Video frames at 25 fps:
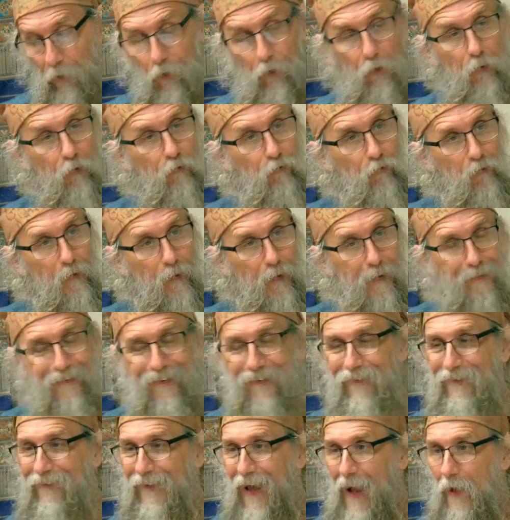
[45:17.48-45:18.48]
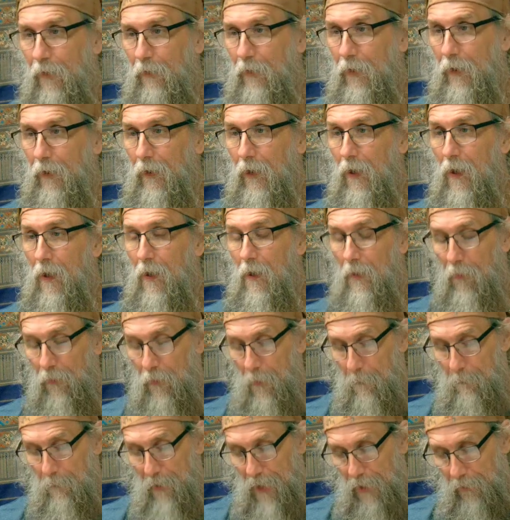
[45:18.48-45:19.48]
earnestly desiring the
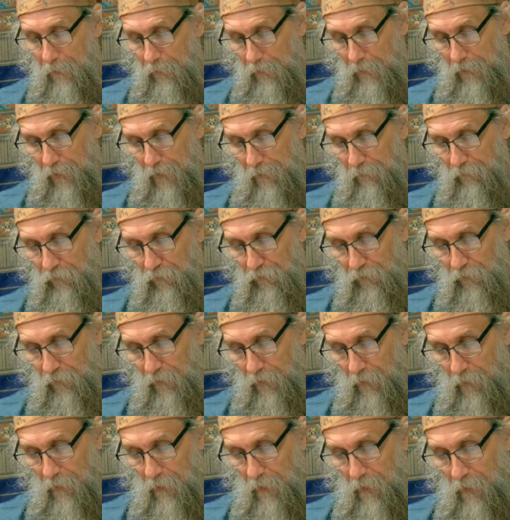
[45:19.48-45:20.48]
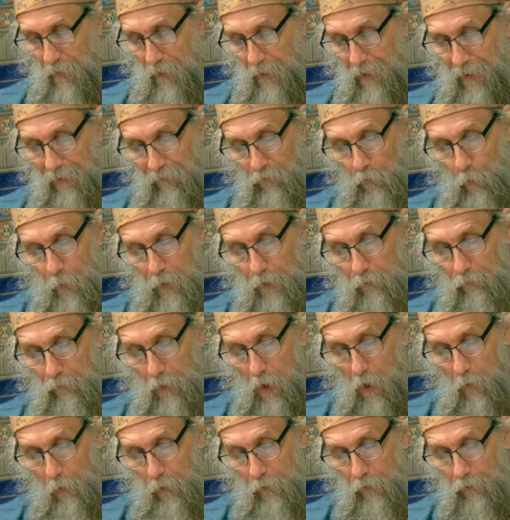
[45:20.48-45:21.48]
better gifts. As we
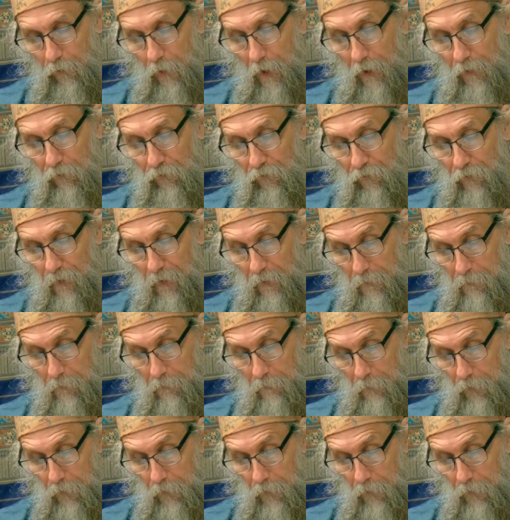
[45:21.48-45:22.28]
grow in Christ and